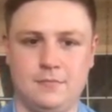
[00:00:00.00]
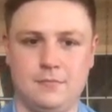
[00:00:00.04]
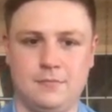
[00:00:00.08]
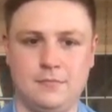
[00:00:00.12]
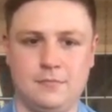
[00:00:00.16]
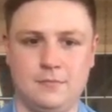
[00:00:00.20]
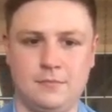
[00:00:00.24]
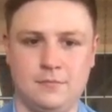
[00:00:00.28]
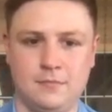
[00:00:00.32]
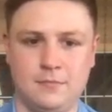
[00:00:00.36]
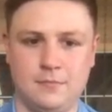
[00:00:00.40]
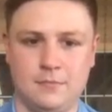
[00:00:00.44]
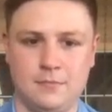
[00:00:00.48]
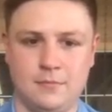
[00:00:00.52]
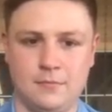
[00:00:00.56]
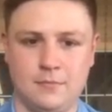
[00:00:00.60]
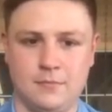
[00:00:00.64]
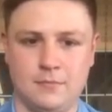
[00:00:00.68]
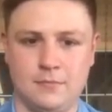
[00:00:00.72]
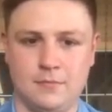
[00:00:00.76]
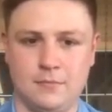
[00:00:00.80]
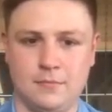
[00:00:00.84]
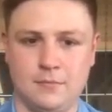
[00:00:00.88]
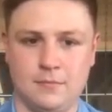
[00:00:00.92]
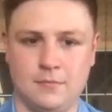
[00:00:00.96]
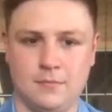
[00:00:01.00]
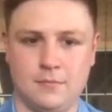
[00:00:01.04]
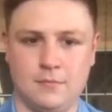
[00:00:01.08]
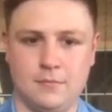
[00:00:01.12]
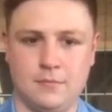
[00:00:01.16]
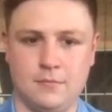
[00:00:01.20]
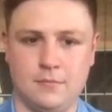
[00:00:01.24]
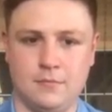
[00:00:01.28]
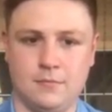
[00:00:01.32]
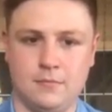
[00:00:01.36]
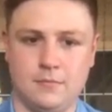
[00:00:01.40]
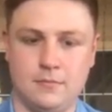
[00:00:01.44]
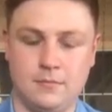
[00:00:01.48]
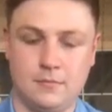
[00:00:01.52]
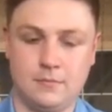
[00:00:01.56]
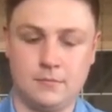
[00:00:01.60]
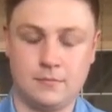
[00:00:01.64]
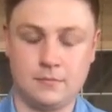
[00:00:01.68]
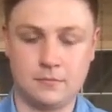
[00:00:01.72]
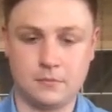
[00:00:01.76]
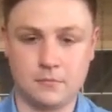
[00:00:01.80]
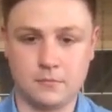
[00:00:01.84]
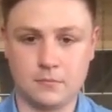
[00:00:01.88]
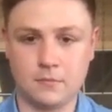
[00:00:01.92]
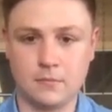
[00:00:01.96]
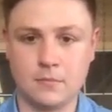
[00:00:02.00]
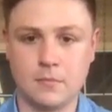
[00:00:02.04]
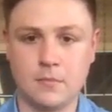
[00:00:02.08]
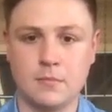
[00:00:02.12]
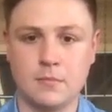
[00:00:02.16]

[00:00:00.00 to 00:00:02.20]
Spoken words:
(silent)